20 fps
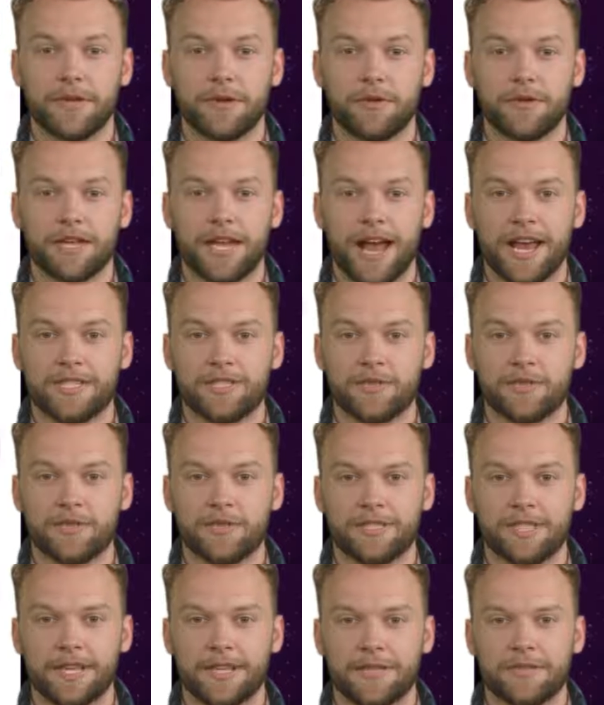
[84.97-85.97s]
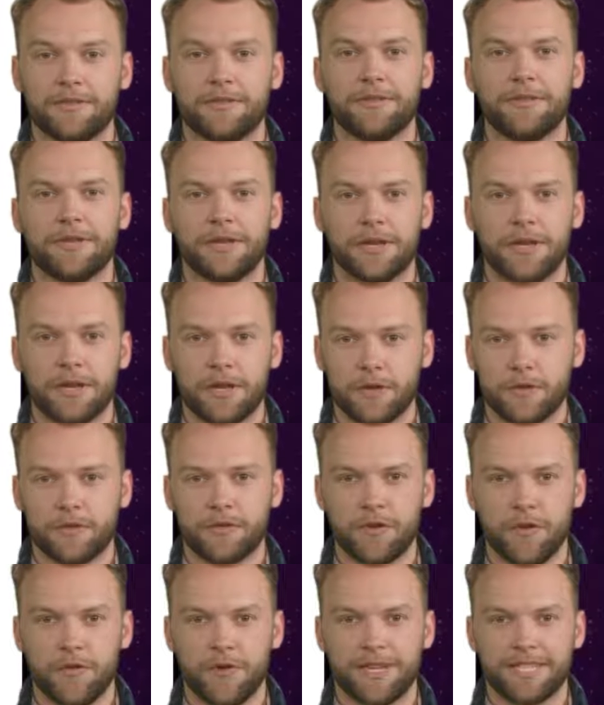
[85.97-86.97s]
The answer is A.
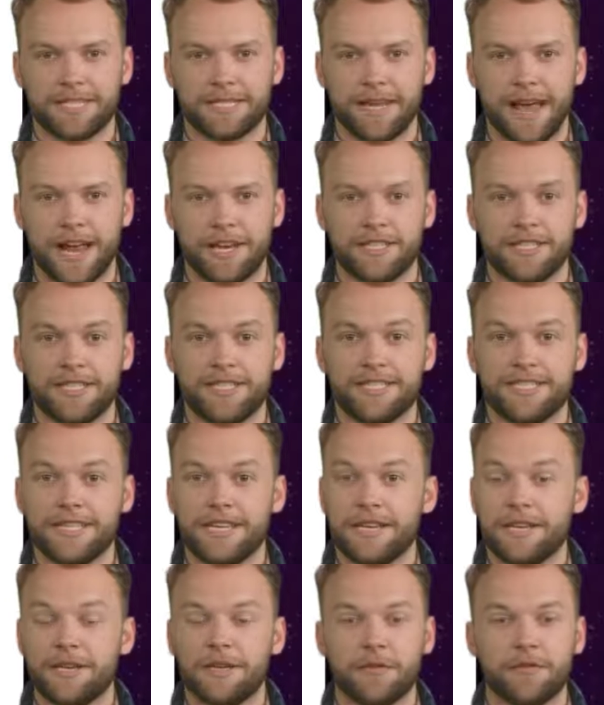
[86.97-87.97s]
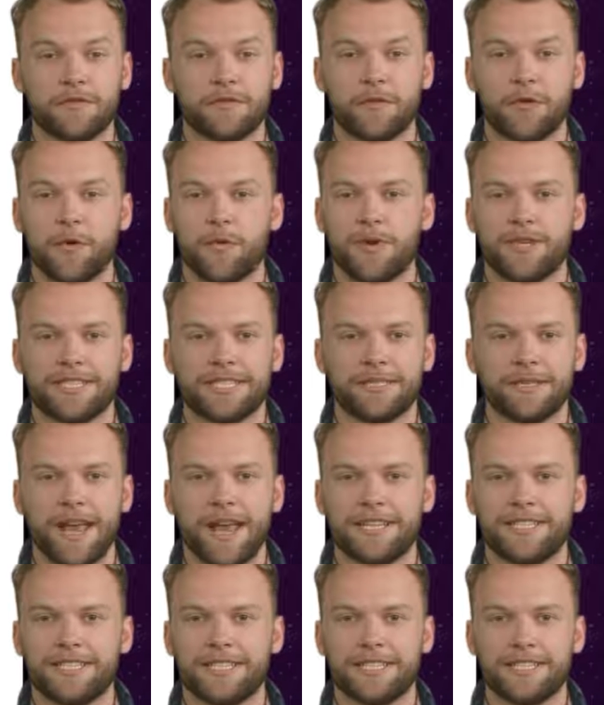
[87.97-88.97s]
Forward slash at C, forward
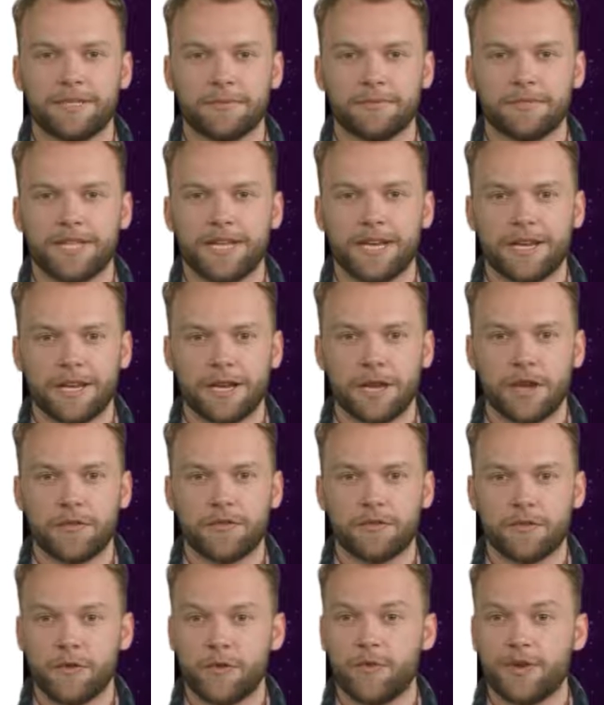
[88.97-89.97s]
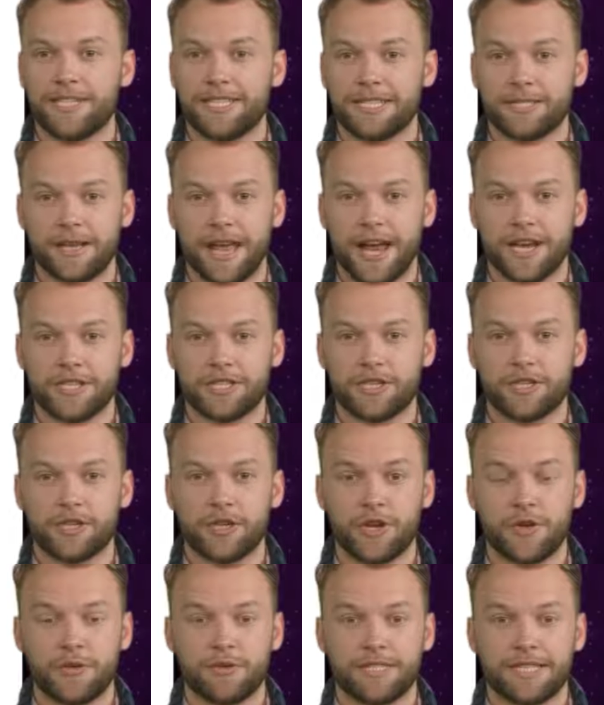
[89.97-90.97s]
slash systemd, forward slash
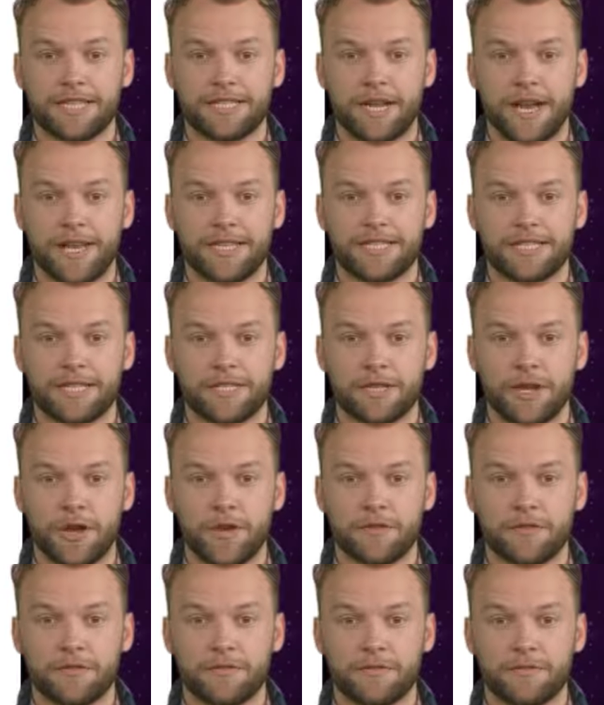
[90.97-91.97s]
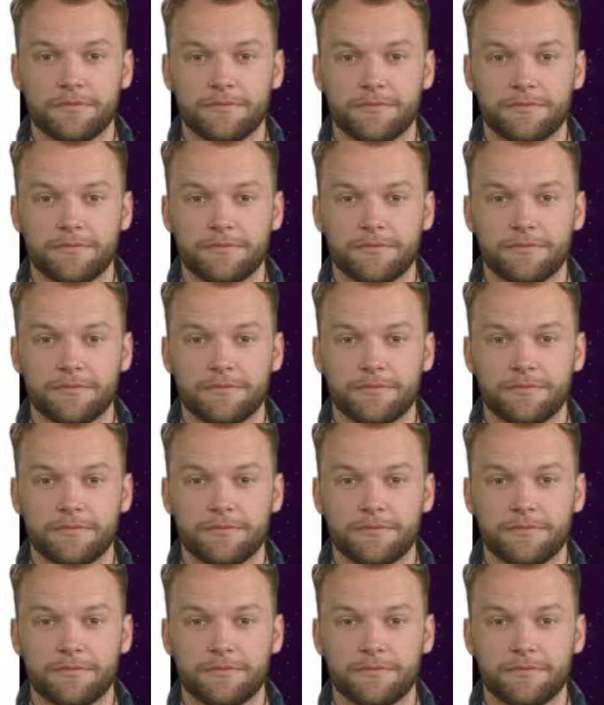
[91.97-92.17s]
journald.conf.